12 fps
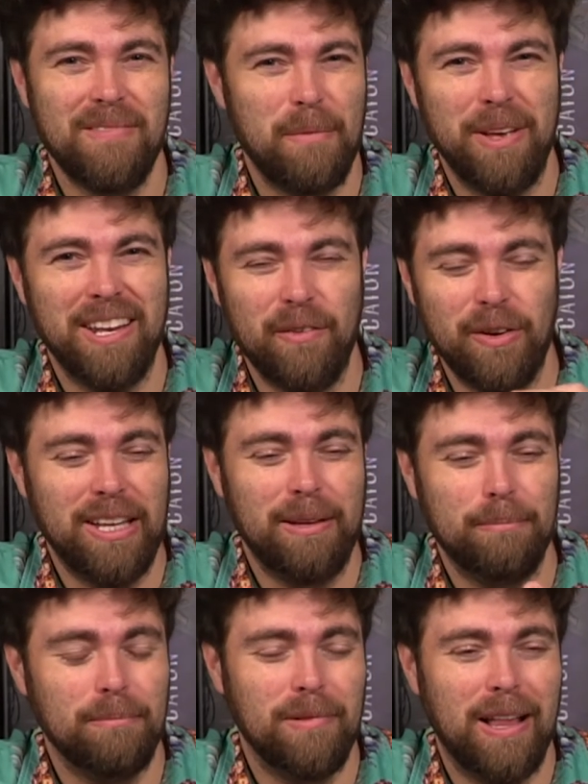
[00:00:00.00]
I mean, I
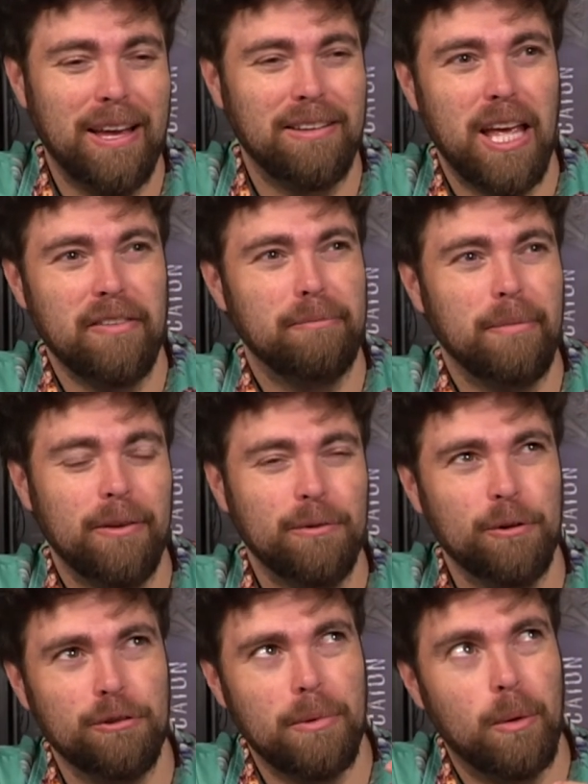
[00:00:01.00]
really like Dave and
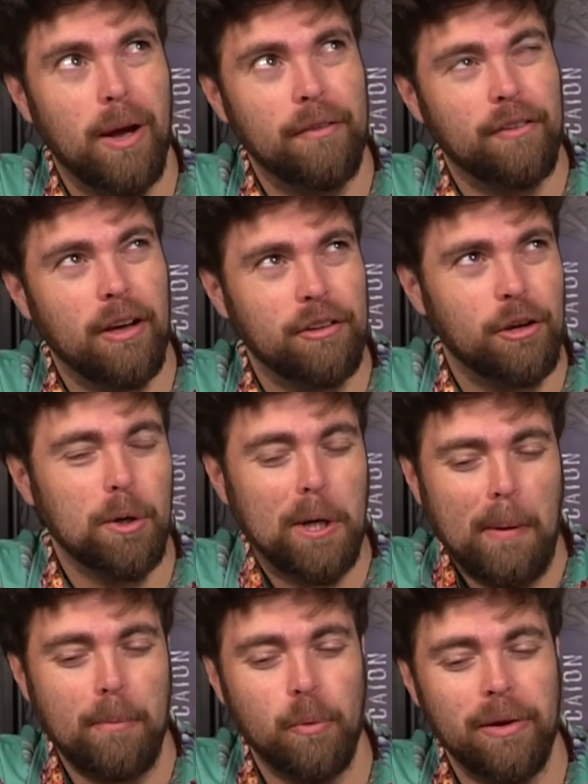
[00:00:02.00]
Buster's. My wife got to go a
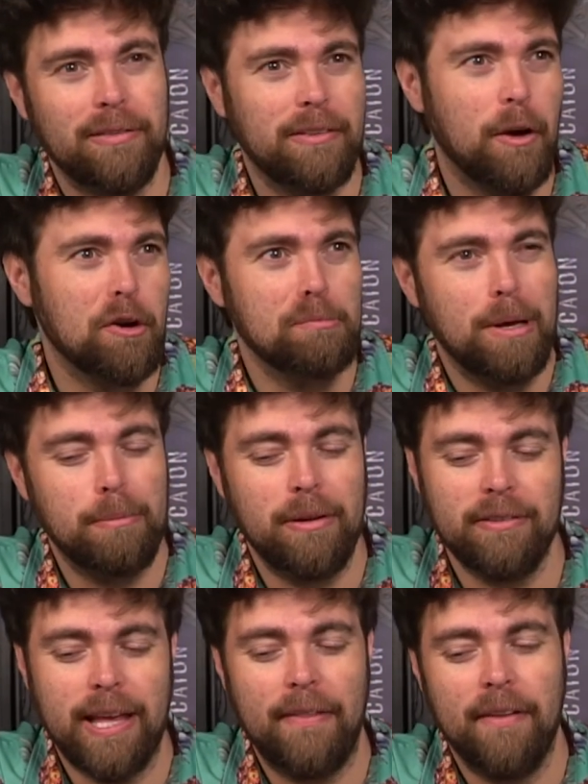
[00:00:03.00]
couple weeks ago and it made me
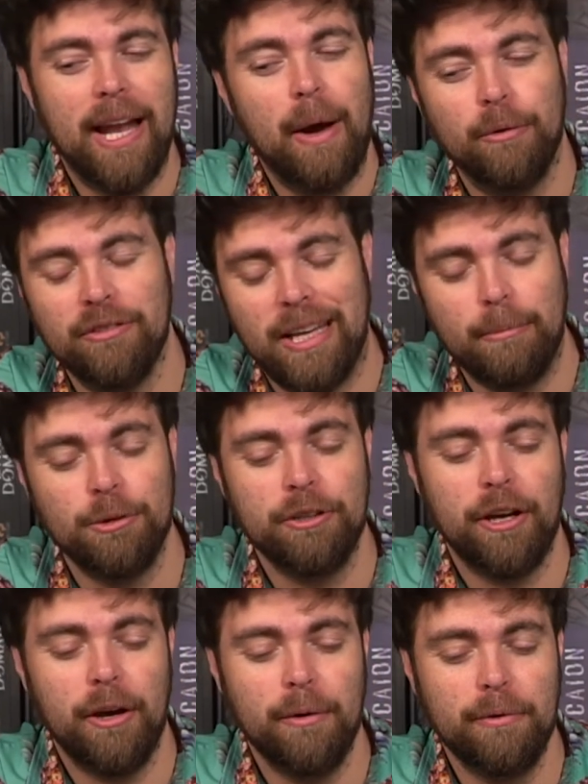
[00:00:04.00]
sad that I wasn't able
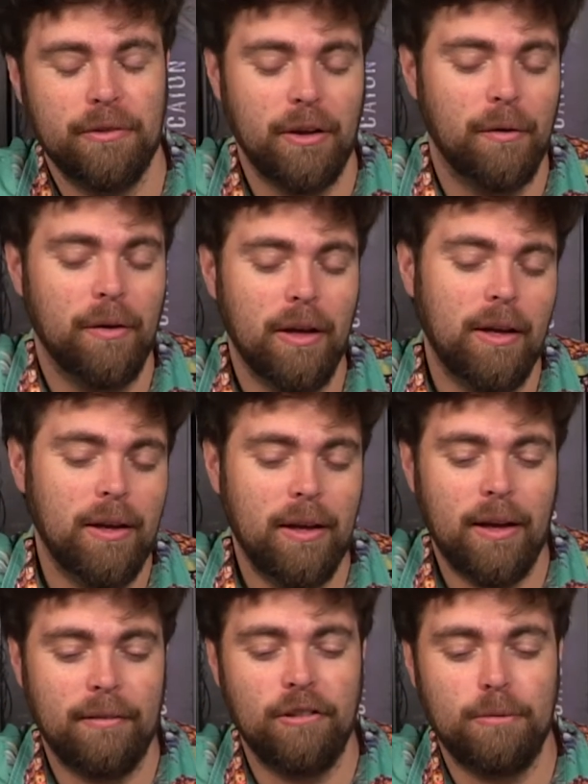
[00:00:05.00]
to go, so
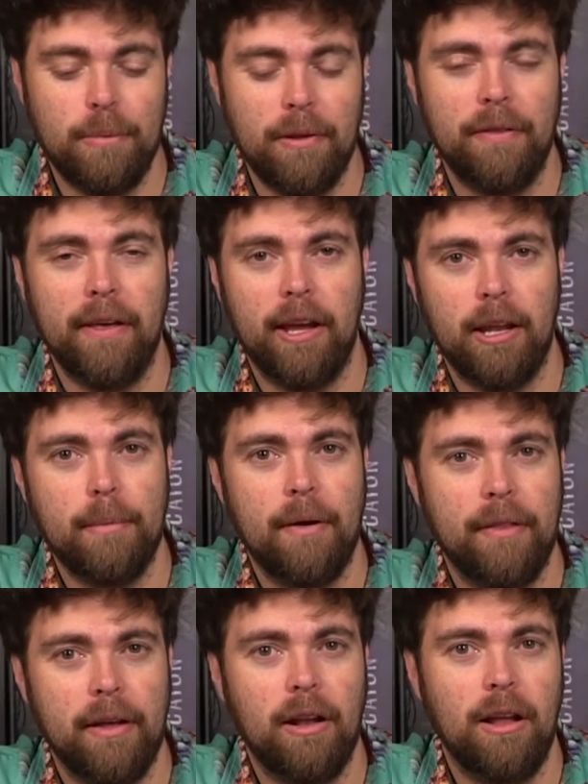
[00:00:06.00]
I've just been thinking
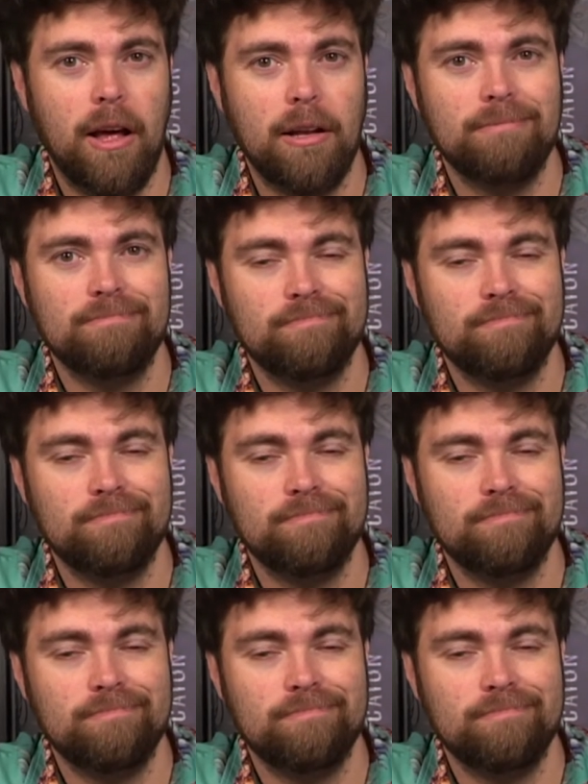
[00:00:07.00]
about that a lot.